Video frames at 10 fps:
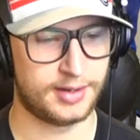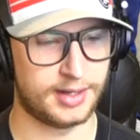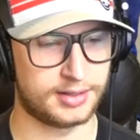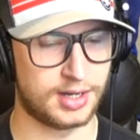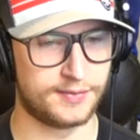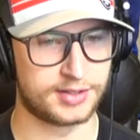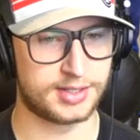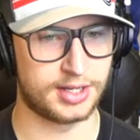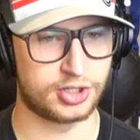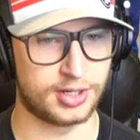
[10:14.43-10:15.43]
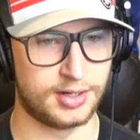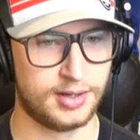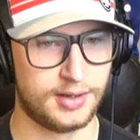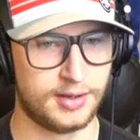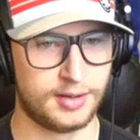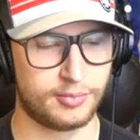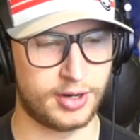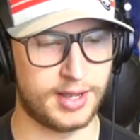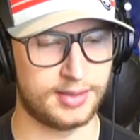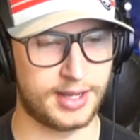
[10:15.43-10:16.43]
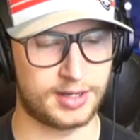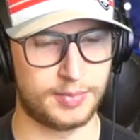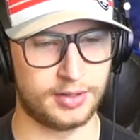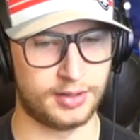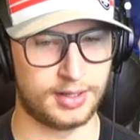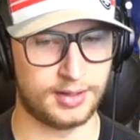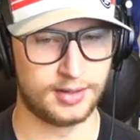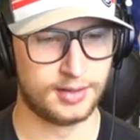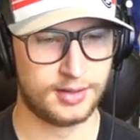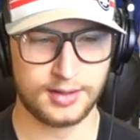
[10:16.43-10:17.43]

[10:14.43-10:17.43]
End conversation. Brand likability.